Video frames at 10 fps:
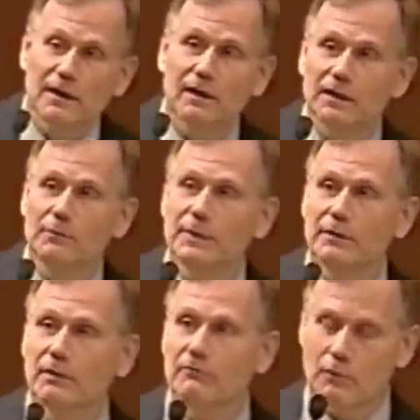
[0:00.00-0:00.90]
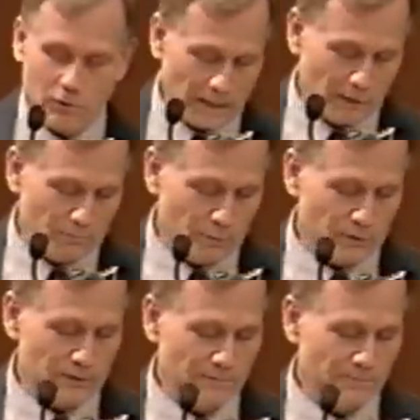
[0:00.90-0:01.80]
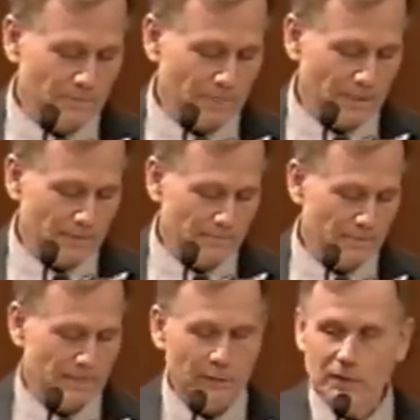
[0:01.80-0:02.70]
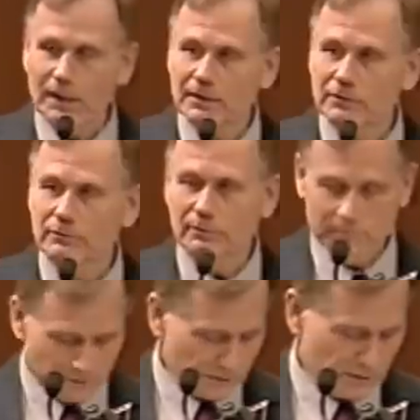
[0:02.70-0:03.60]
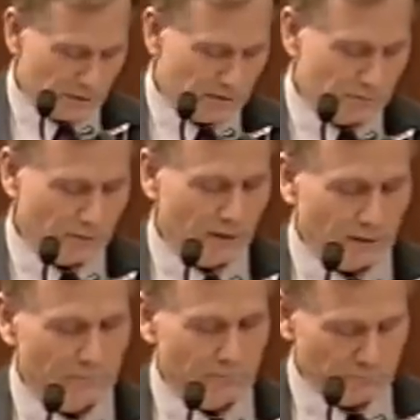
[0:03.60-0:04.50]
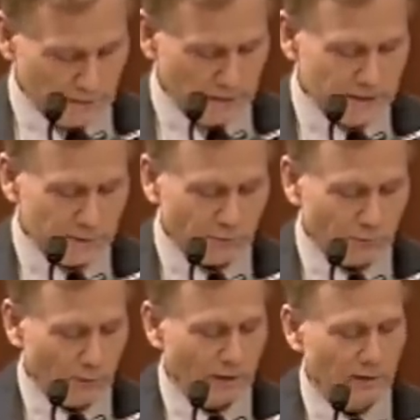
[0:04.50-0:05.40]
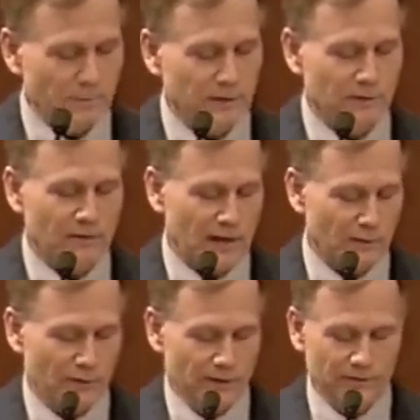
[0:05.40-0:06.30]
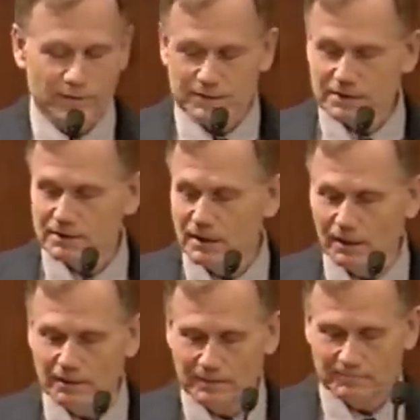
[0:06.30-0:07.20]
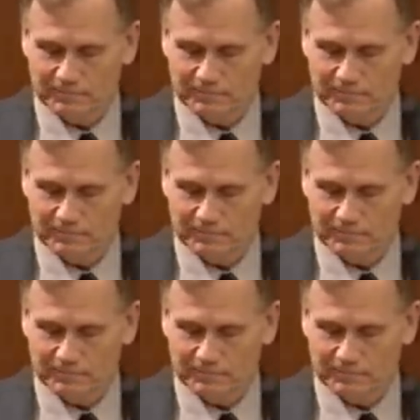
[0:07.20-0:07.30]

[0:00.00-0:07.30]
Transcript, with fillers: a little bit of vocal output. Now, I'd like to uh, lead you through a little bit of how this is done.